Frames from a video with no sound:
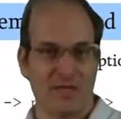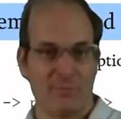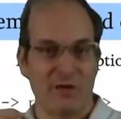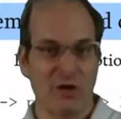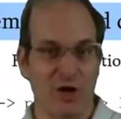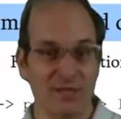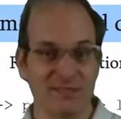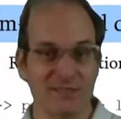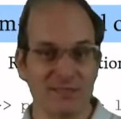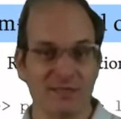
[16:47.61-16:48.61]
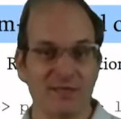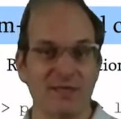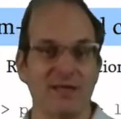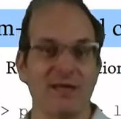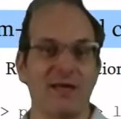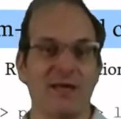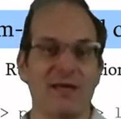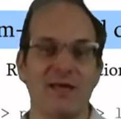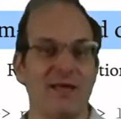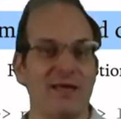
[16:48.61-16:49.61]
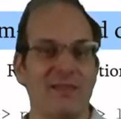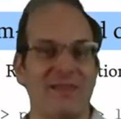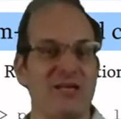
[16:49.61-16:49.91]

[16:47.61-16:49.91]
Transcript: Because there